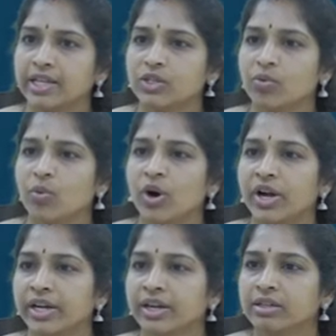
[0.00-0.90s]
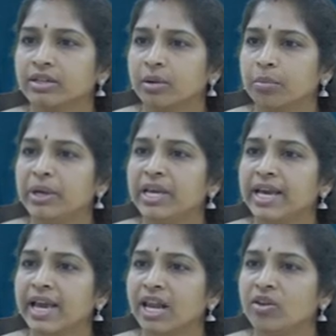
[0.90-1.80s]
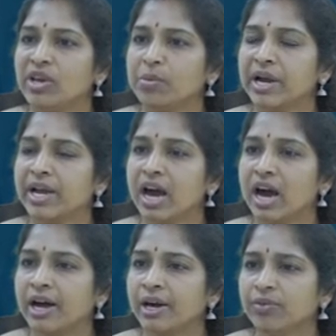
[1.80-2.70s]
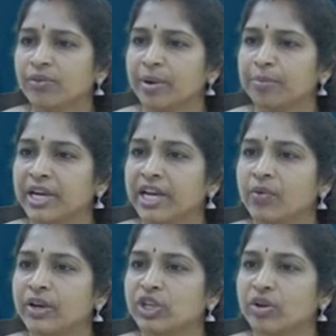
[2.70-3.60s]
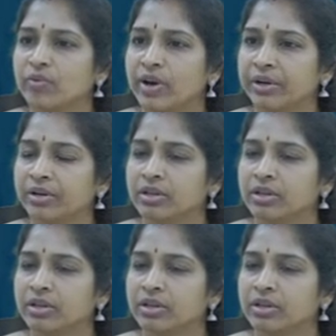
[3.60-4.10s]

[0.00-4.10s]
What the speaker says: what? VLV by R from equation 1.